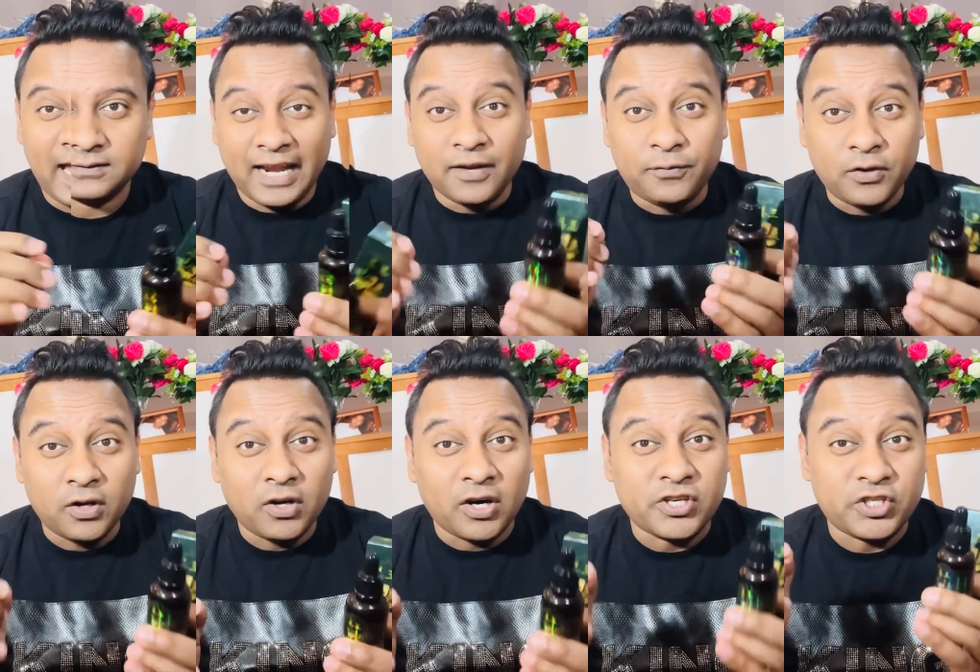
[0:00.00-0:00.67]
And if
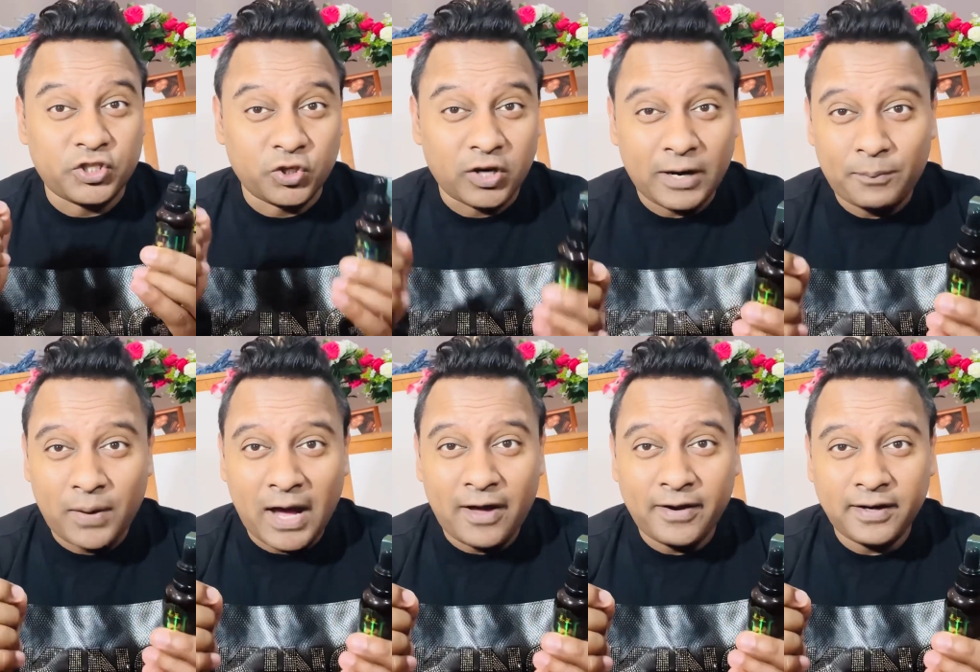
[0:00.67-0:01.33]
you're not sure
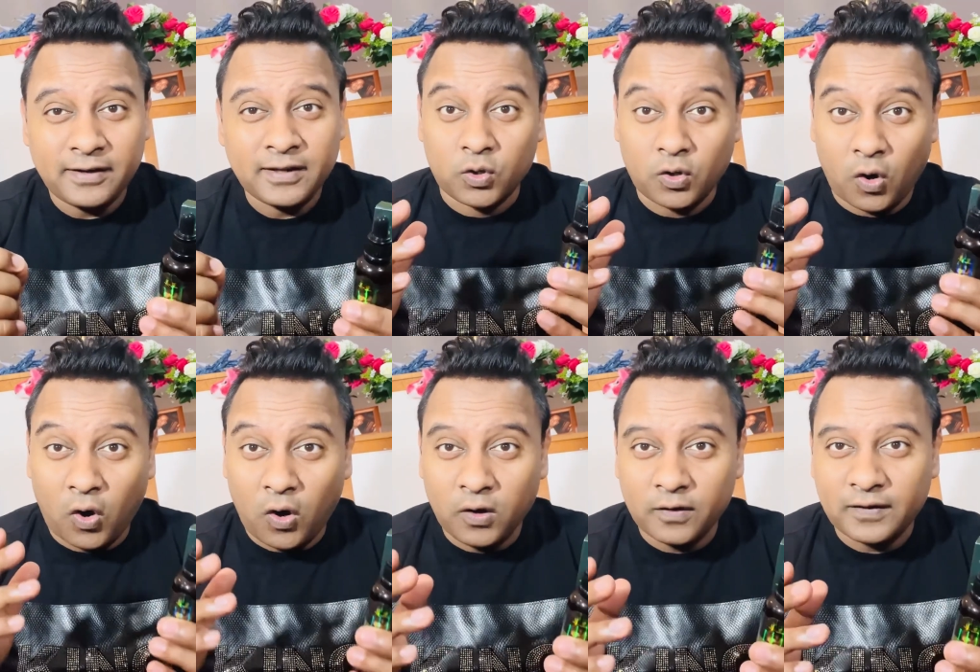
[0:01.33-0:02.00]
about it, you could
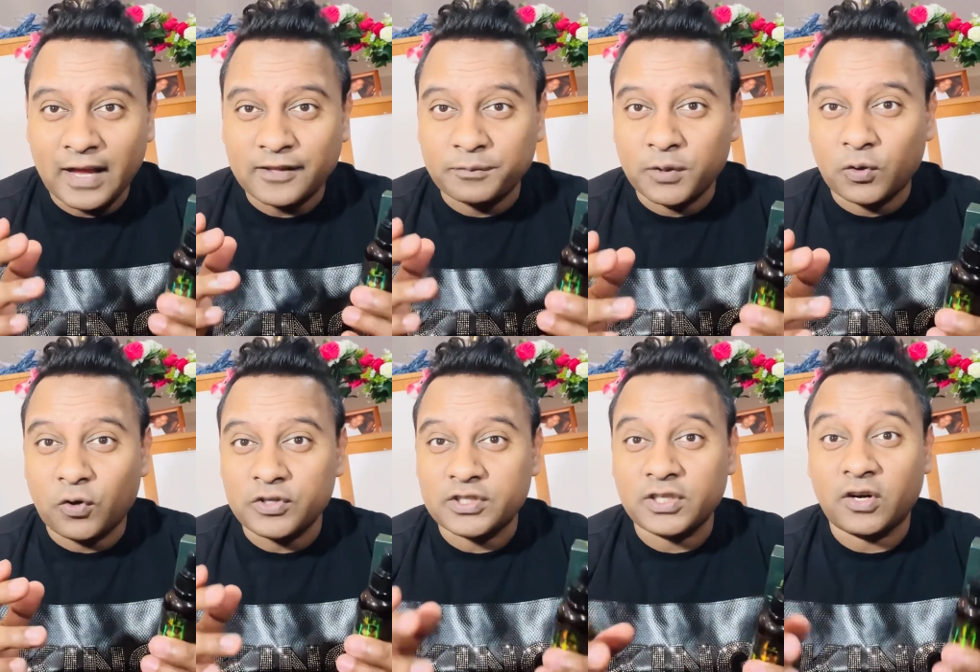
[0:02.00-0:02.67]
always ask me
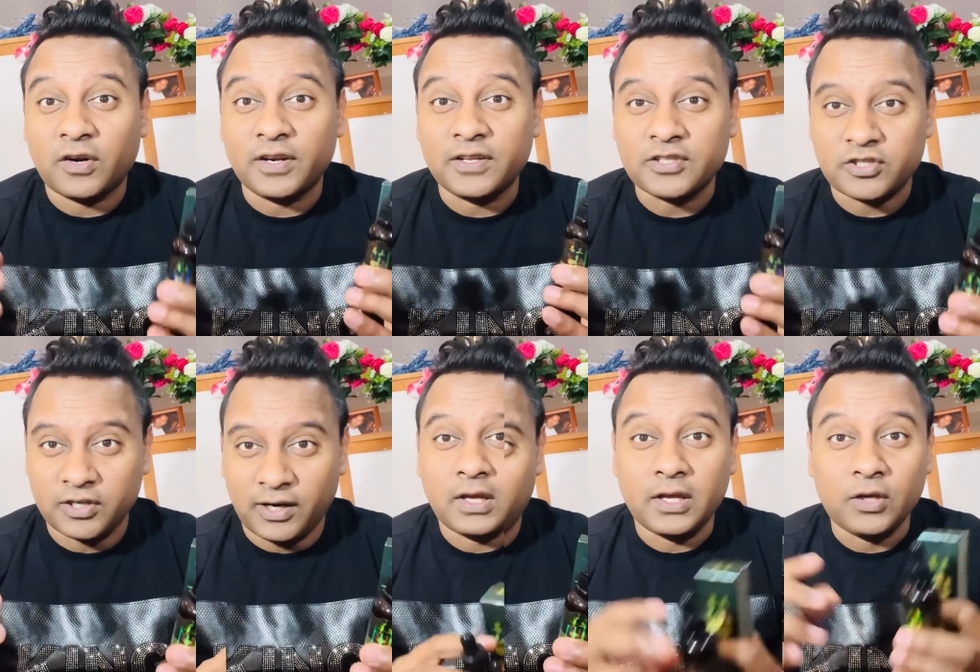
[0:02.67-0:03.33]
question on
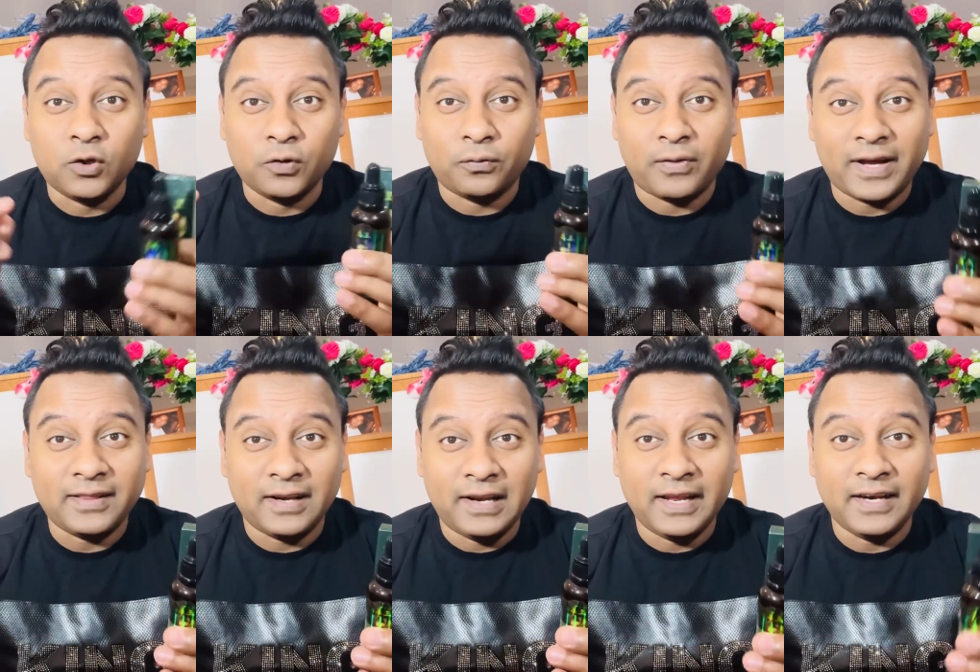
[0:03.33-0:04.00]
Instagram. You'll
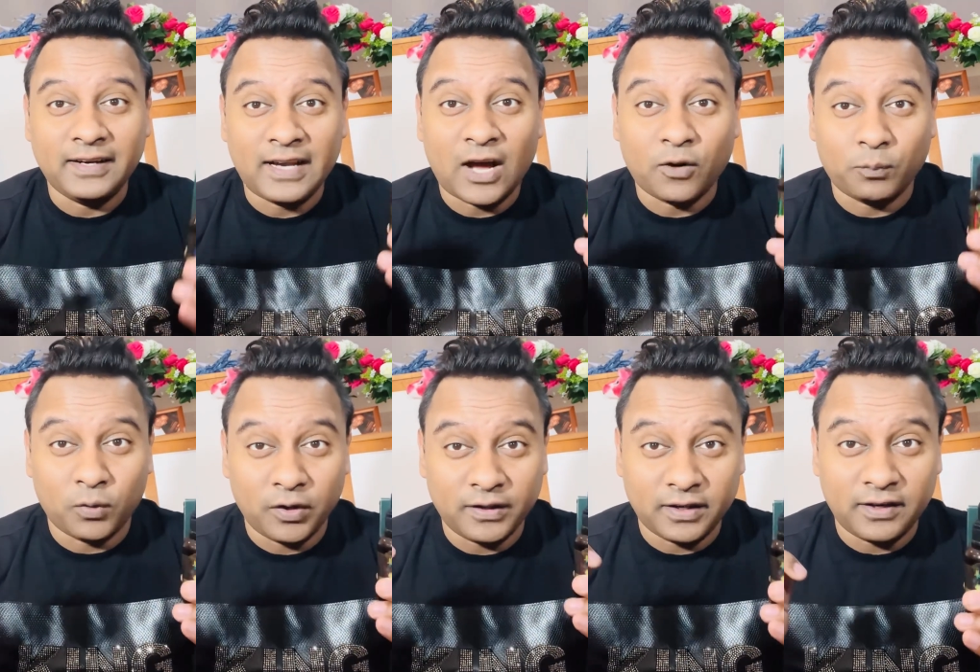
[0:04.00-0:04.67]
find the link down
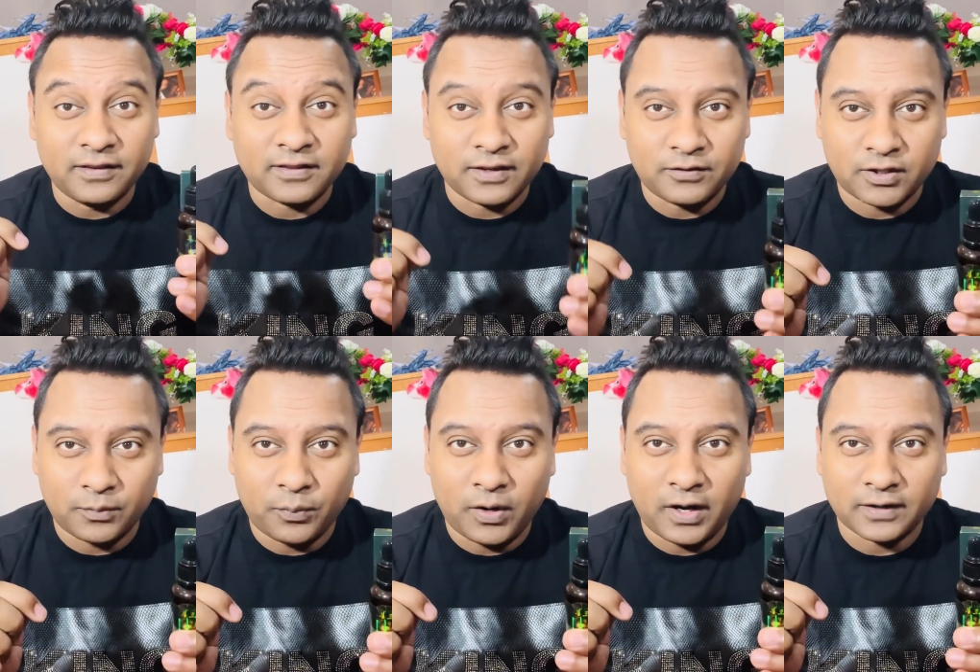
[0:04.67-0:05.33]
below in the
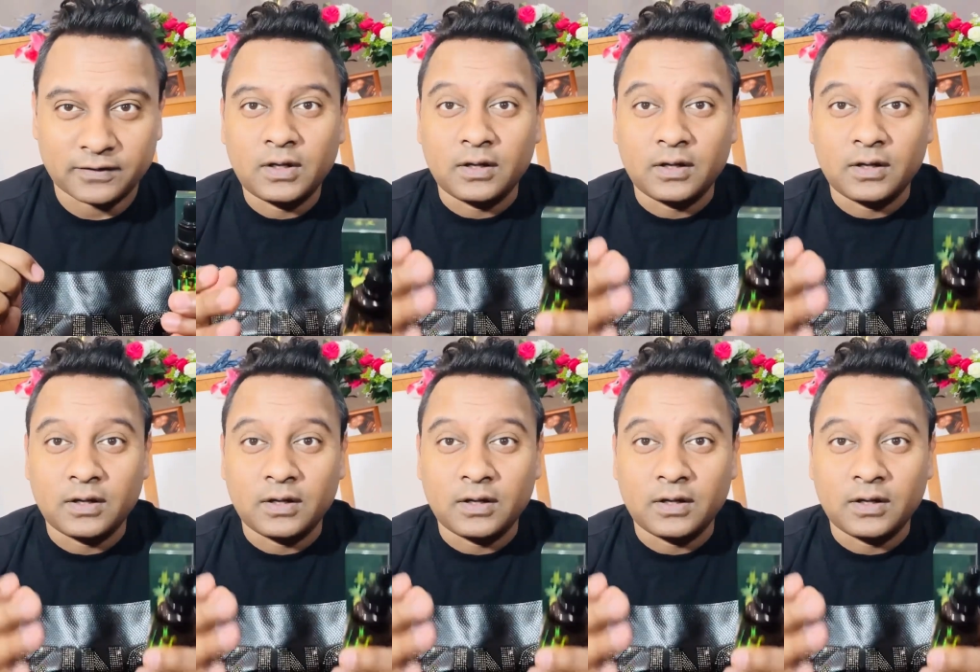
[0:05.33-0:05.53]
description box.